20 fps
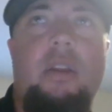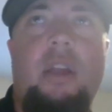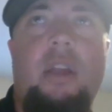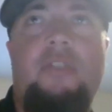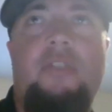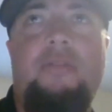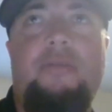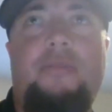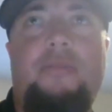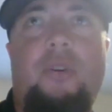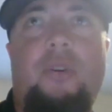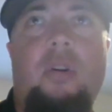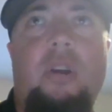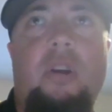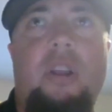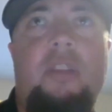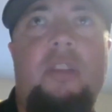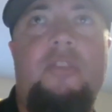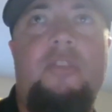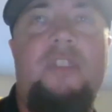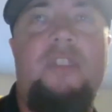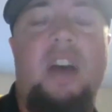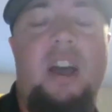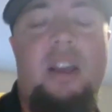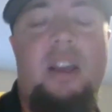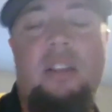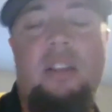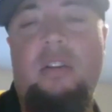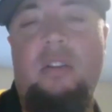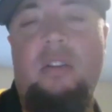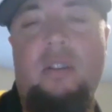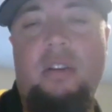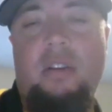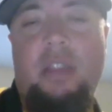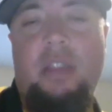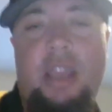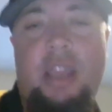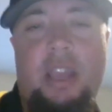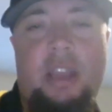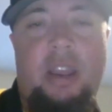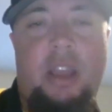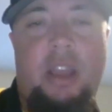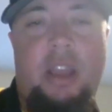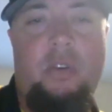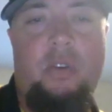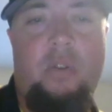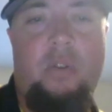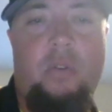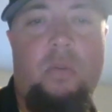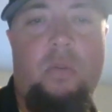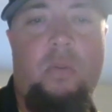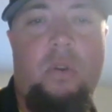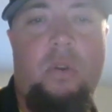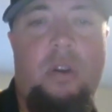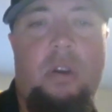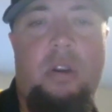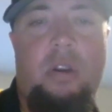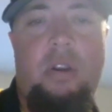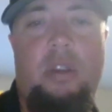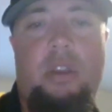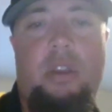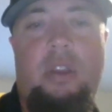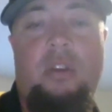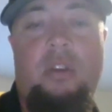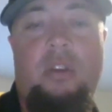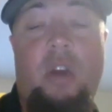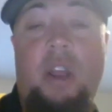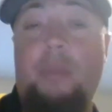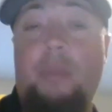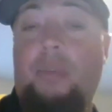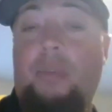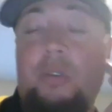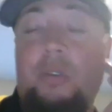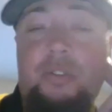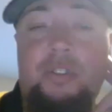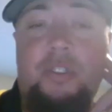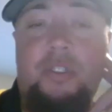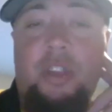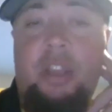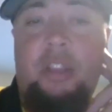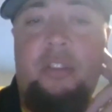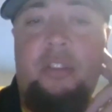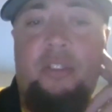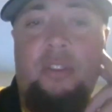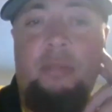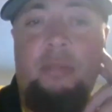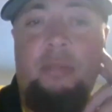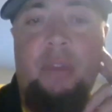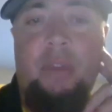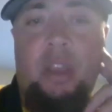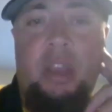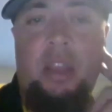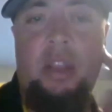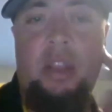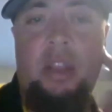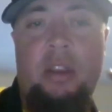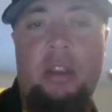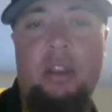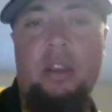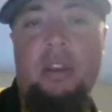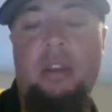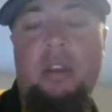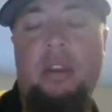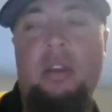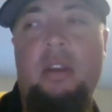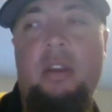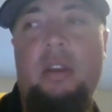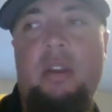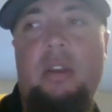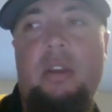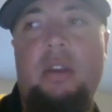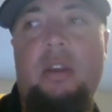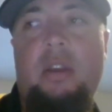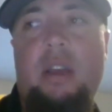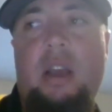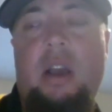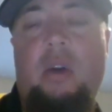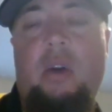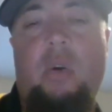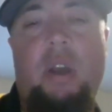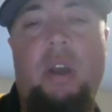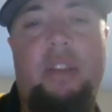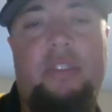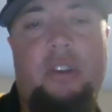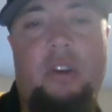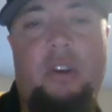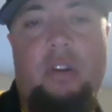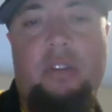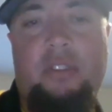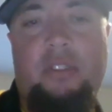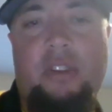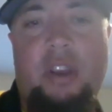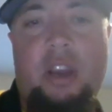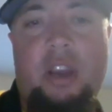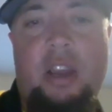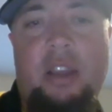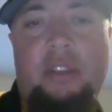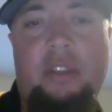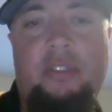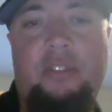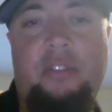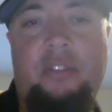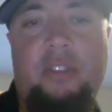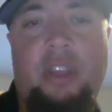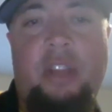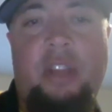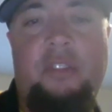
as far as dialogue and how, you know, I approach things and how I talk to guys,